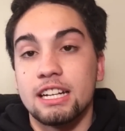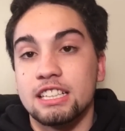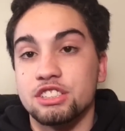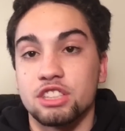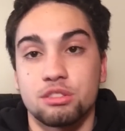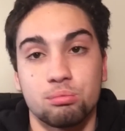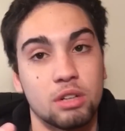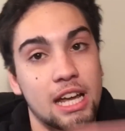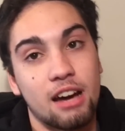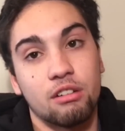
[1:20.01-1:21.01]
and he just
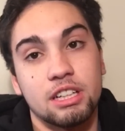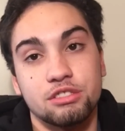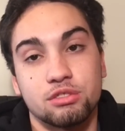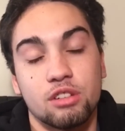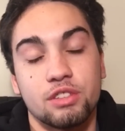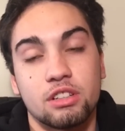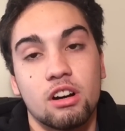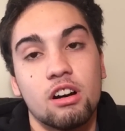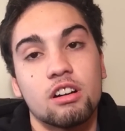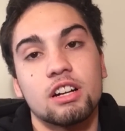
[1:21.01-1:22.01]
went out and drove the
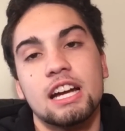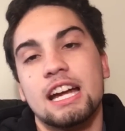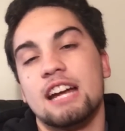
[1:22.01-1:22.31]
car,